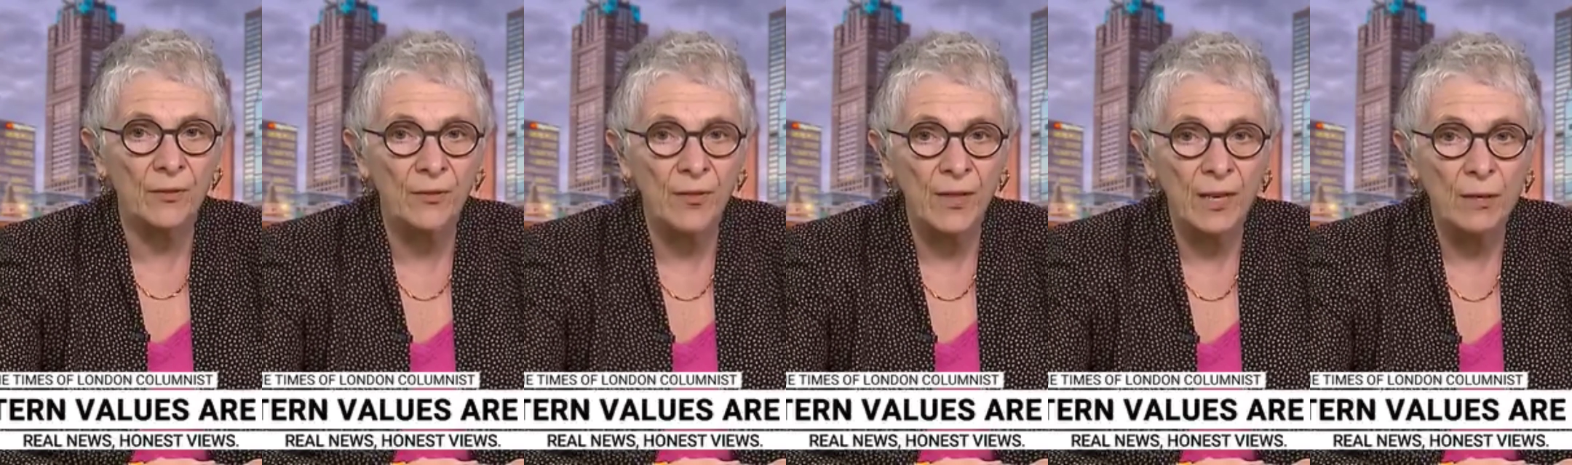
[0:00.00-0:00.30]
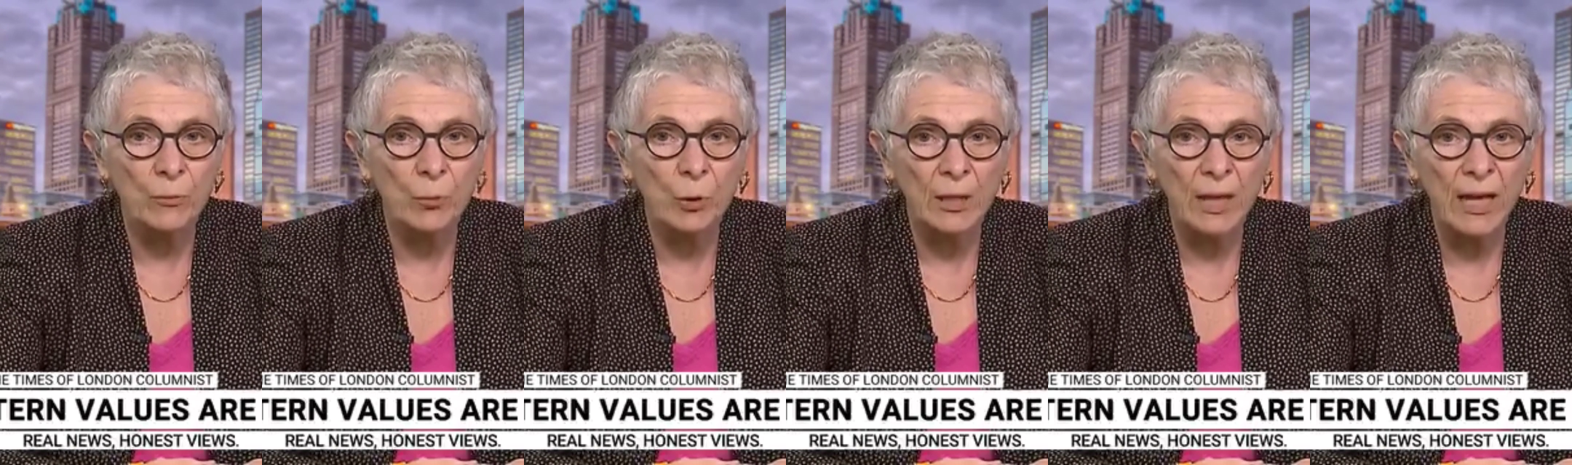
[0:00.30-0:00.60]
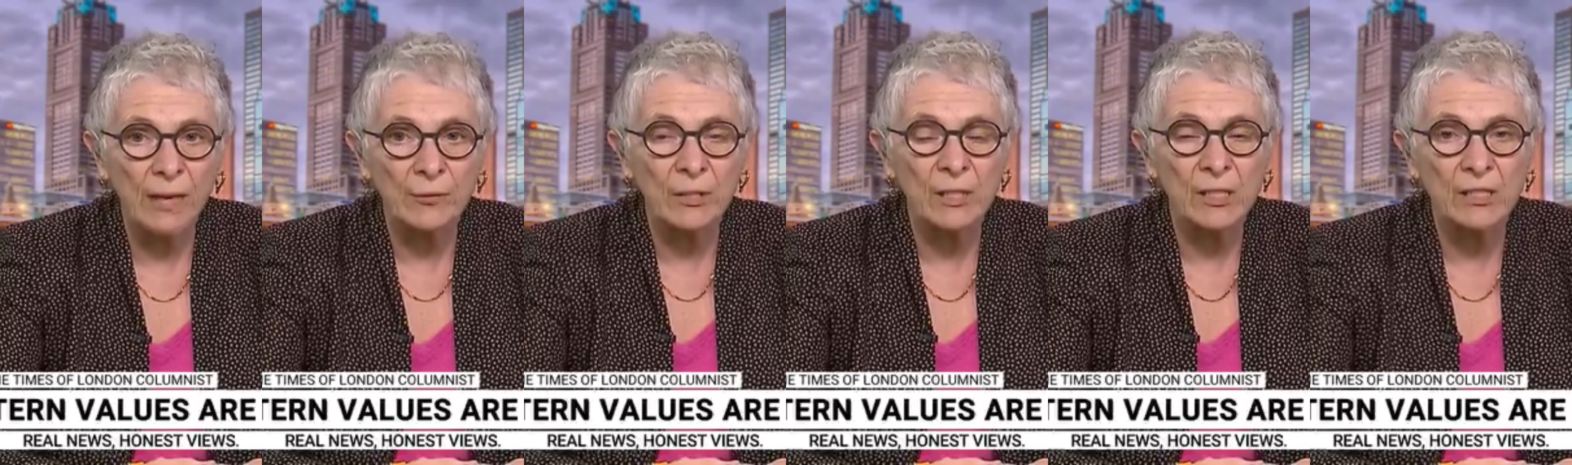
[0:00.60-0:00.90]
they will
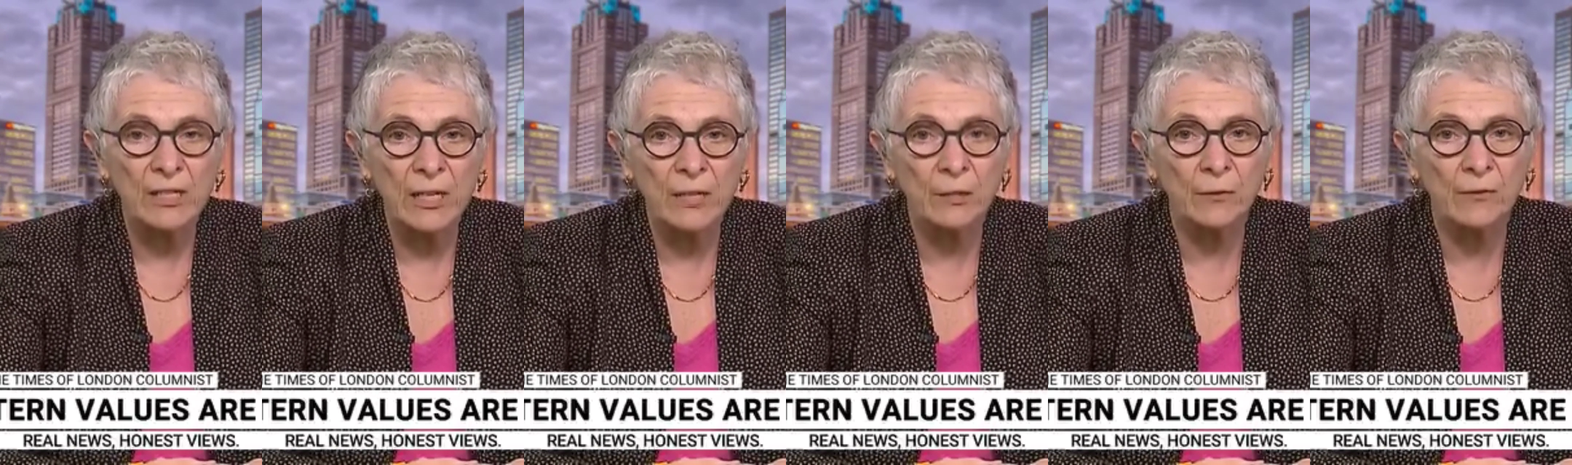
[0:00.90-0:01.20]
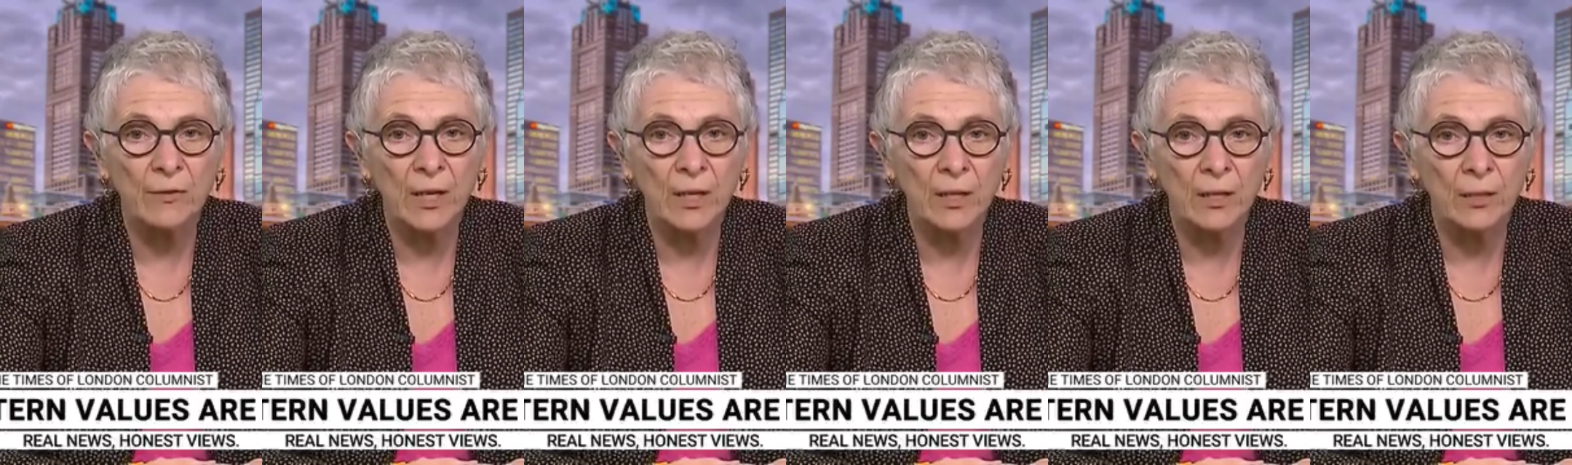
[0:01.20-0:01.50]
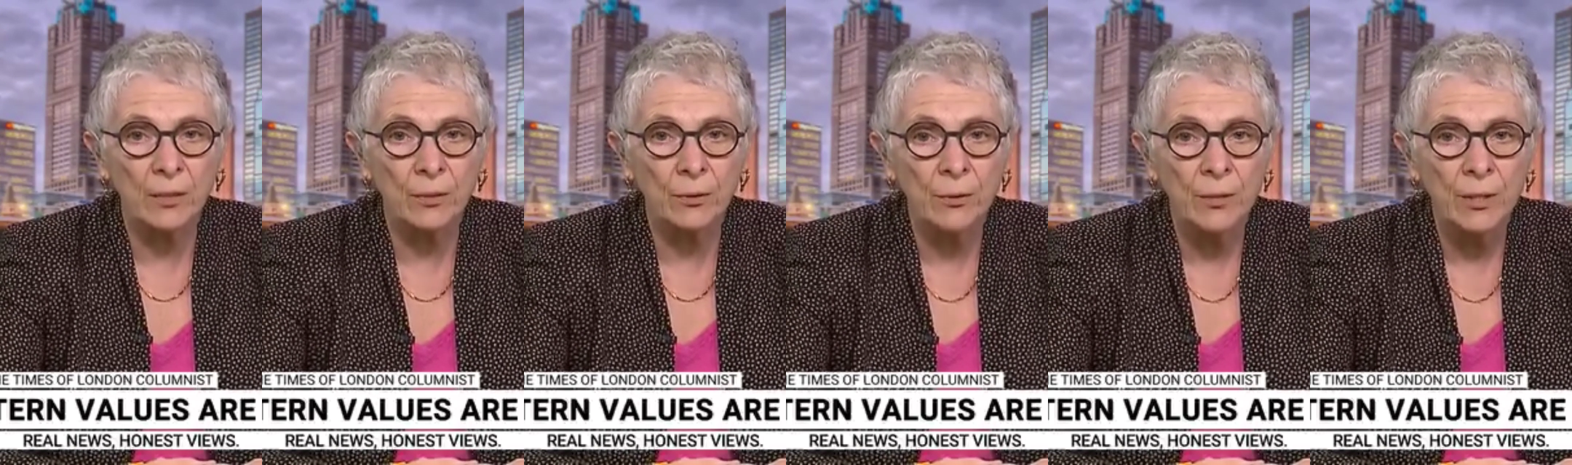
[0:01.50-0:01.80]
have a state of their
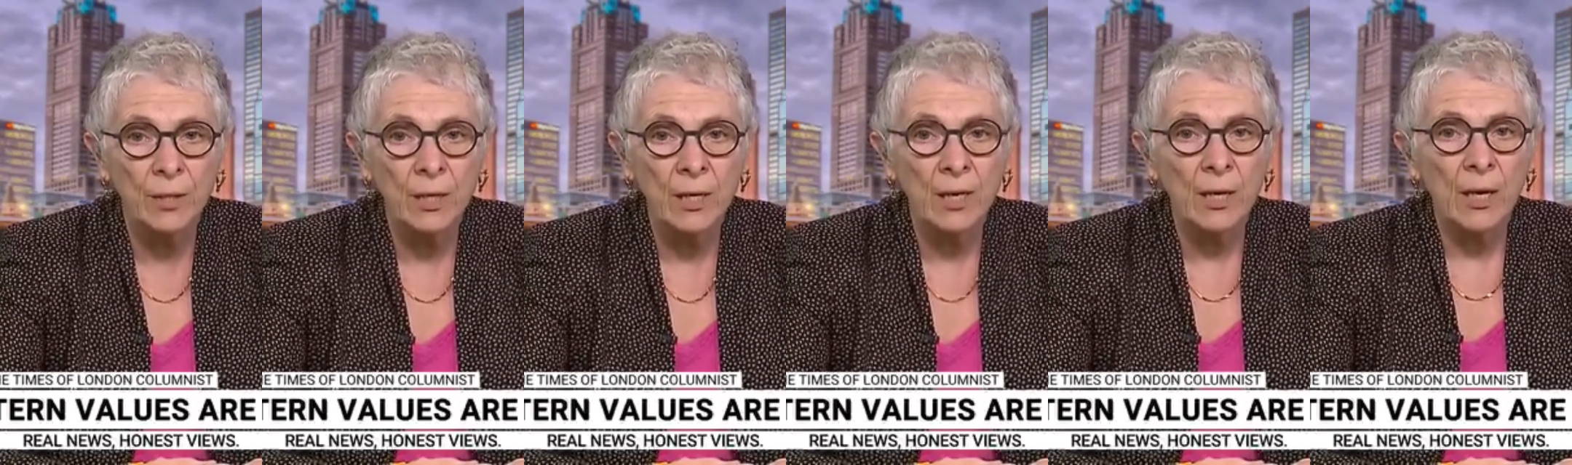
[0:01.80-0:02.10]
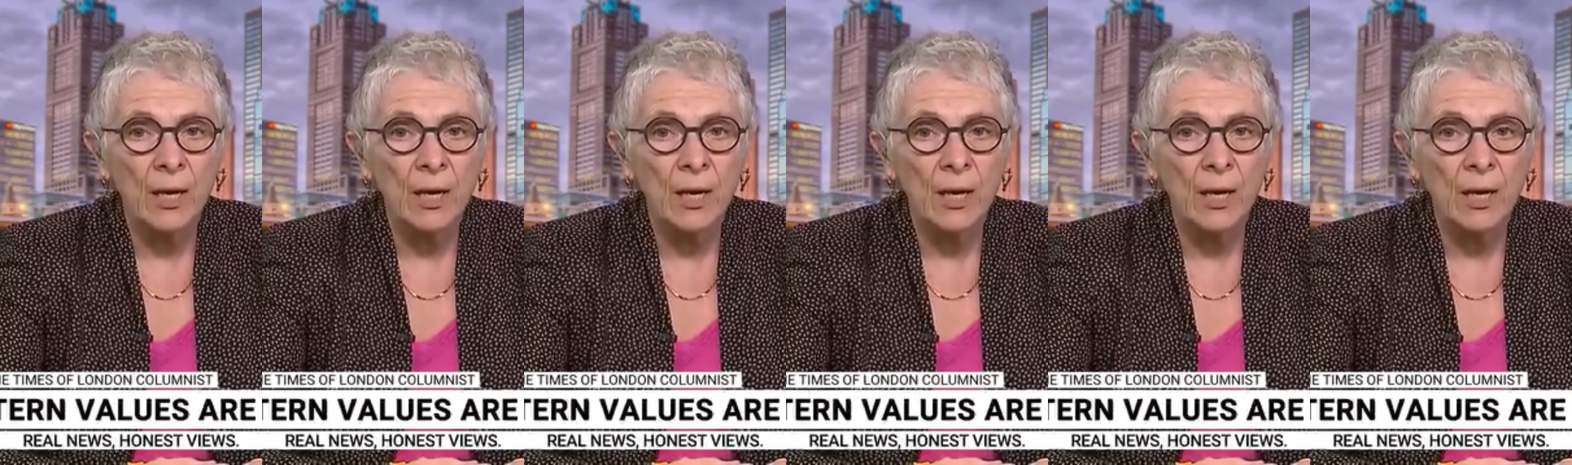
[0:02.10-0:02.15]
own,